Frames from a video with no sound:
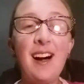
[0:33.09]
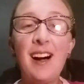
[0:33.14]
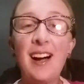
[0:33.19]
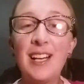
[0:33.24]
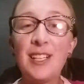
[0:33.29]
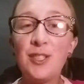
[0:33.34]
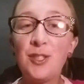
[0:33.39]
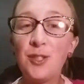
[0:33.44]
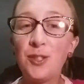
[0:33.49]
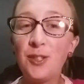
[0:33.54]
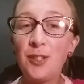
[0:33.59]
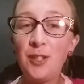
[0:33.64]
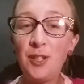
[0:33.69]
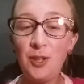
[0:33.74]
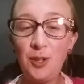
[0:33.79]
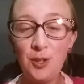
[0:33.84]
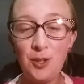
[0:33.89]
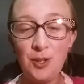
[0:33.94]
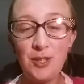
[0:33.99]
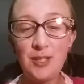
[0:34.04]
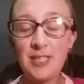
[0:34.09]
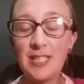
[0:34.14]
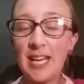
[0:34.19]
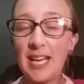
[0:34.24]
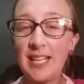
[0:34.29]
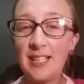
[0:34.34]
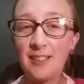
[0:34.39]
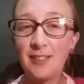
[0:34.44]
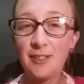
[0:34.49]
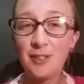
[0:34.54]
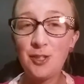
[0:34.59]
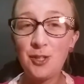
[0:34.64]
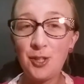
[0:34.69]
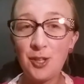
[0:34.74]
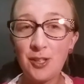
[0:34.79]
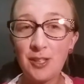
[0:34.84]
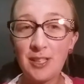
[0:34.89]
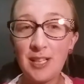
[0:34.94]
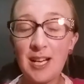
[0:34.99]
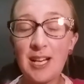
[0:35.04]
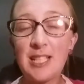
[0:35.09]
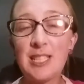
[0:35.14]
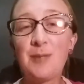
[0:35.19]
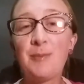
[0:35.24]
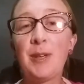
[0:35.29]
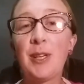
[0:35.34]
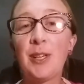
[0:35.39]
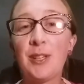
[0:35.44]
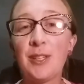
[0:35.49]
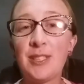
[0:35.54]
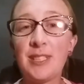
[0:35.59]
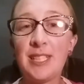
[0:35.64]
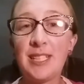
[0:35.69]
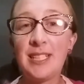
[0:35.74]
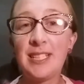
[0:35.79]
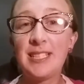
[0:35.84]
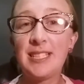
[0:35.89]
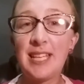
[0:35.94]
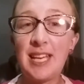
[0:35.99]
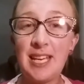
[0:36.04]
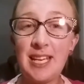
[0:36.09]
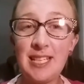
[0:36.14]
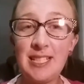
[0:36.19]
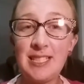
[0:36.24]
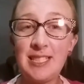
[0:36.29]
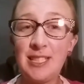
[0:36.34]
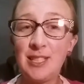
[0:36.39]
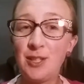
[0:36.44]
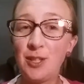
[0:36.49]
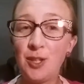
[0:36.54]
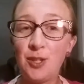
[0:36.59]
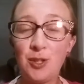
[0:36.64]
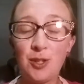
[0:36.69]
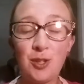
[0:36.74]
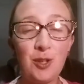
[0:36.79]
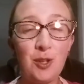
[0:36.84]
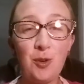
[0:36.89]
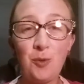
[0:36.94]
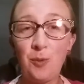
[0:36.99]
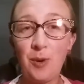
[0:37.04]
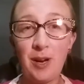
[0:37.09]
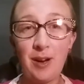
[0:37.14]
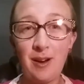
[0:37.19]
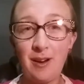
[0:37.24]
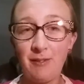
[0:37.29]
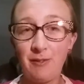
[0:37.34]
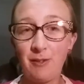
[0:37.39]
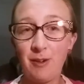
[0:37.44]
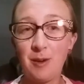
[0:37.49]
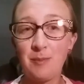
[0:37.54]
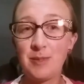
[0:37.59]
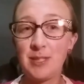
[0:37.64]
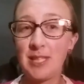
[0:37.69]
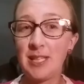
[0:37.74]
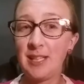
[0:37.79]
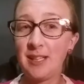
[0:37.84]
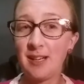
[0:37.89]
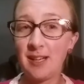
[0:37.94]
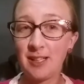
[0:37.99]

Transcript: I do use a little shot glass because it is easy to do wherever I'm sitting.